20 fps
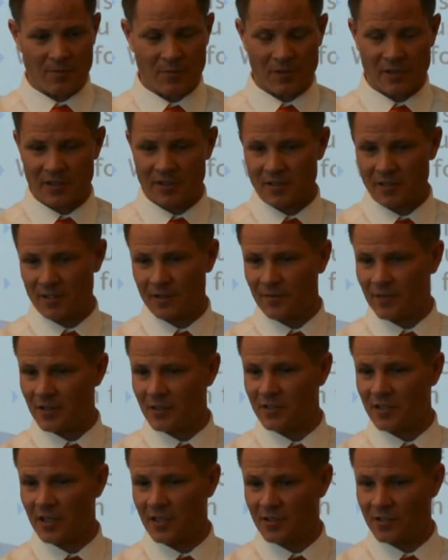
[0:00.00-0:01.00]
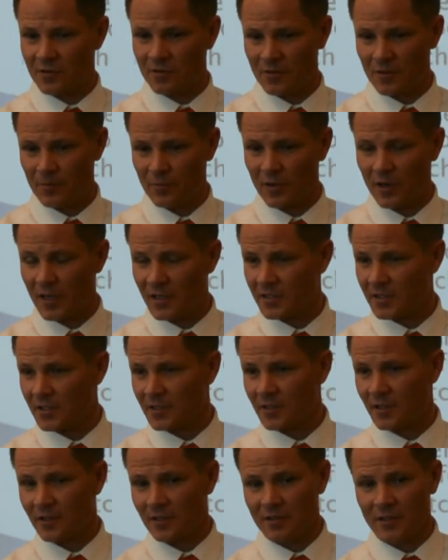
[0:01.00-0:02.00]
a pretty significant change to a
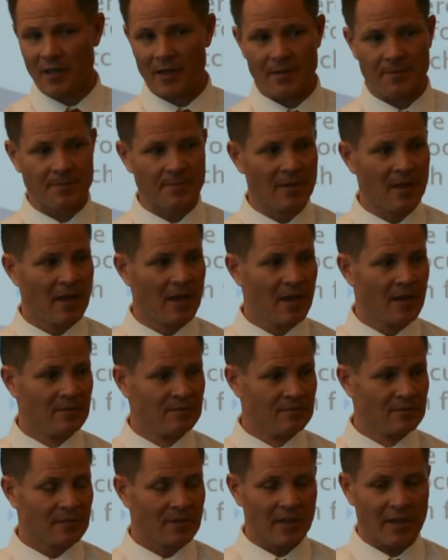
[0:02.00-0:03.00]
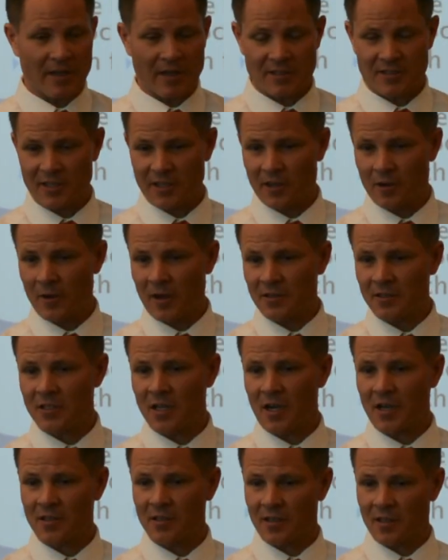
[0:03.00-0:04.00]
process on the line. And I was going to go out and
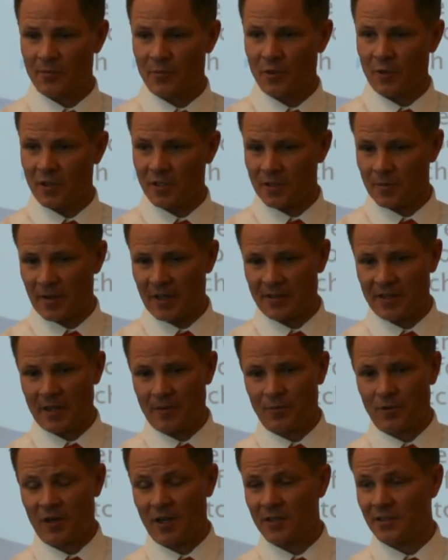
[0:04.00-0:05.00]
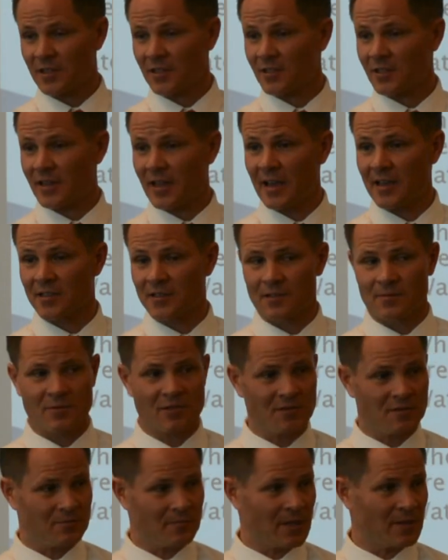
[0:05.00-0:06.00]
talk to the employees about that process and ask them
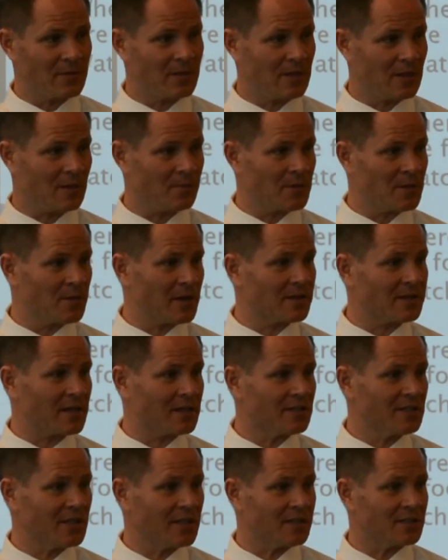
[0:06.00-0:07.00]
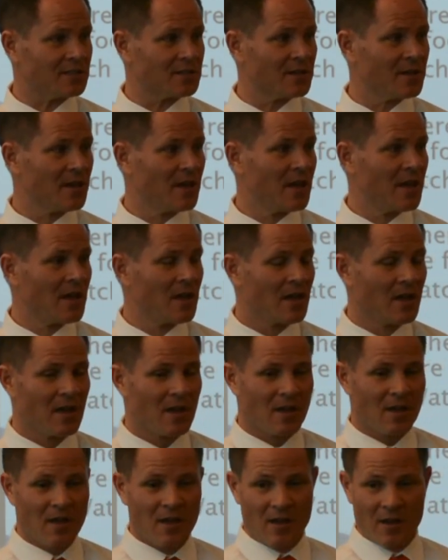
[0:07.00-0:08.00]
to maybe help me make that change.
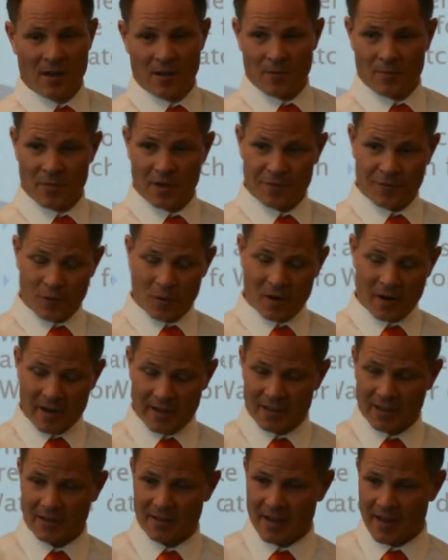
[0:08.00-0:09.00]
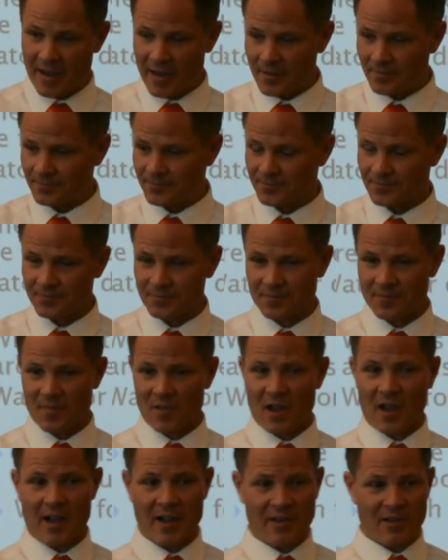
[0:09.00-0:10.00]
Before I did that,
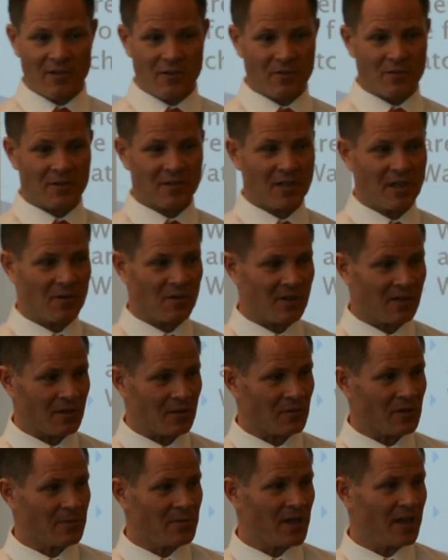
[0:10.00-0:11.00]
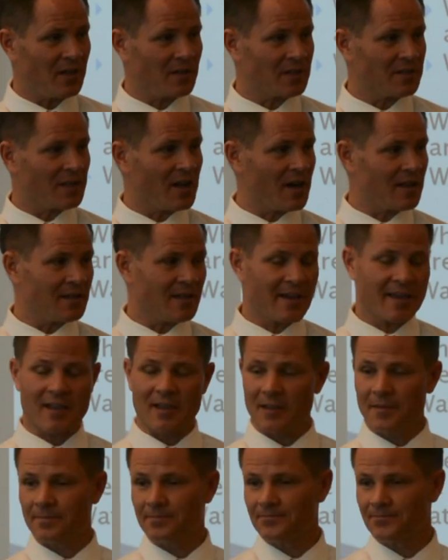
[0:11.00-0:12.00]
I knew that they were going to rebel and not like it.